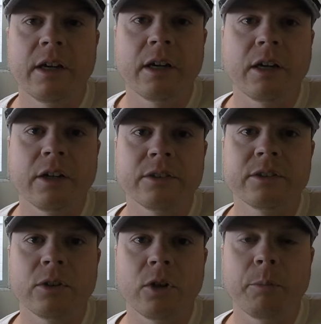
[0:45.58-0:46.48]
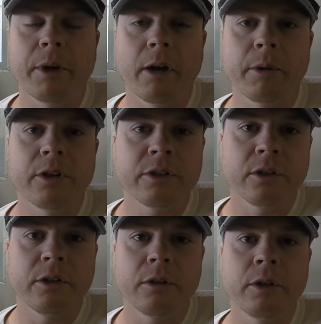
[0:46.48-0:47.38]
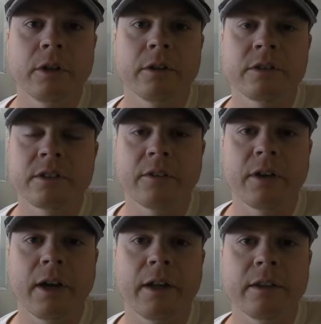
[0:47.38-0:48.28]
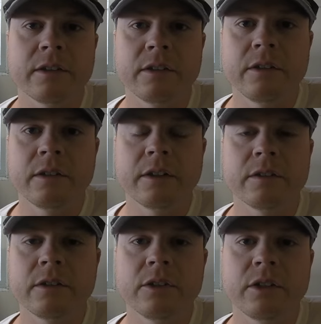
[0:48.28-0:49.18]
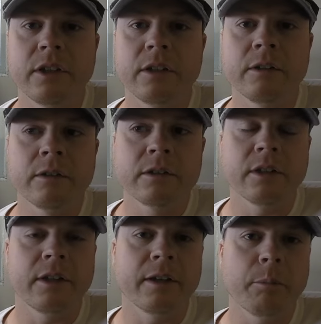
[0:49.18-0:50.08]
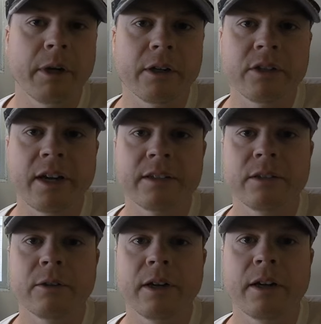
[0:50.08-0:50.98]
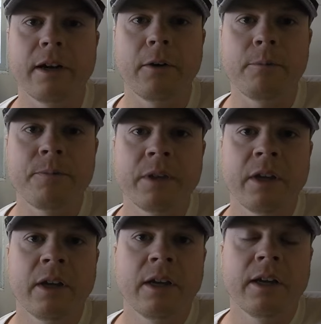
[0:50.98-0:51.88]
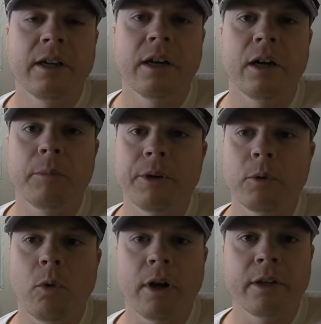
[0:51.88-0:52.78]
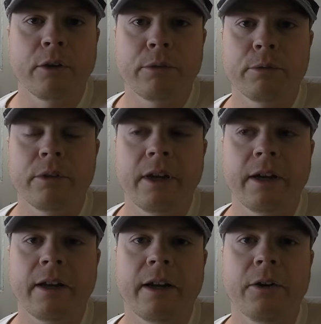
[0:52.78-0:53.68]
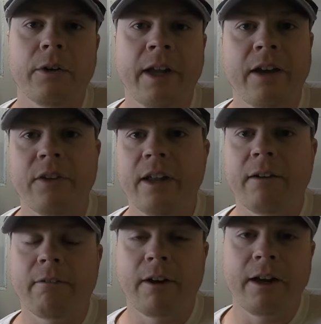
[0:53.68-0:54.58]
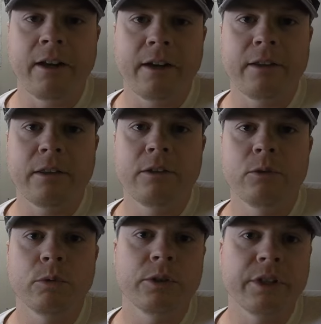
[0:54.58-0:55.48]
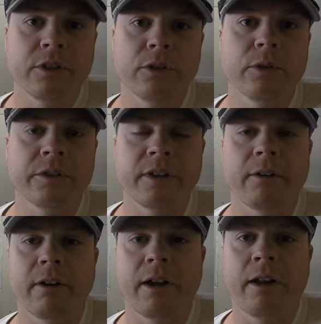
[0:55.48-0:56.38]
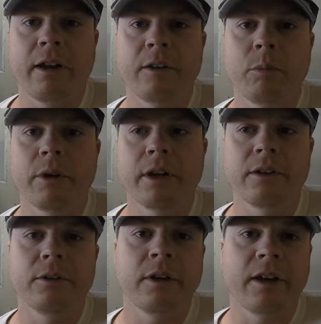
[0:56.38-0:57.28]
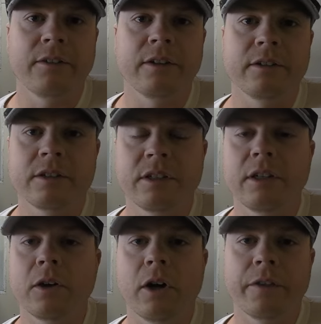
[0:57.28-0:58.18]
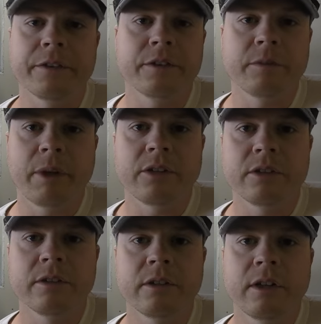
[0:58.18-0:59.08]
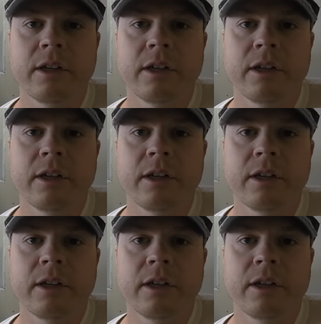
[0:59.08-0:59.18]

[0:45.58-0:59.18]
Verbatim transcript: But I'm going to show you here, since I've got C10 CJ sitting at a bare chassis right now, I'm going to walk you through that. I don't have it at ride height. You will need to do this at ride height, but I do have it sitting on the suspension.